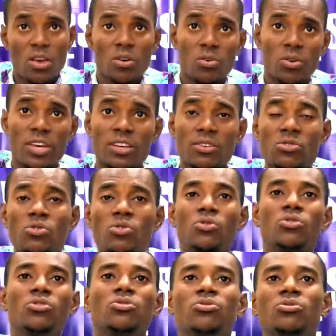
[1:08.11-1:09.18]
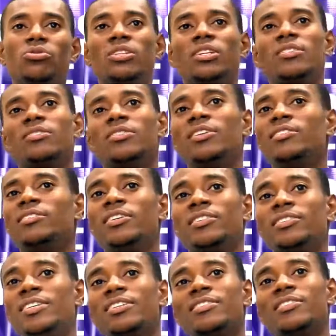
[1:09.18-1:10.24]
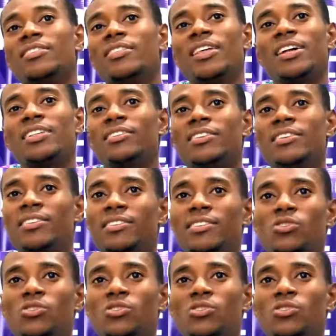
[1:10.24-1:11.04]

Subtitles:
Okay, so you just it's just that easy.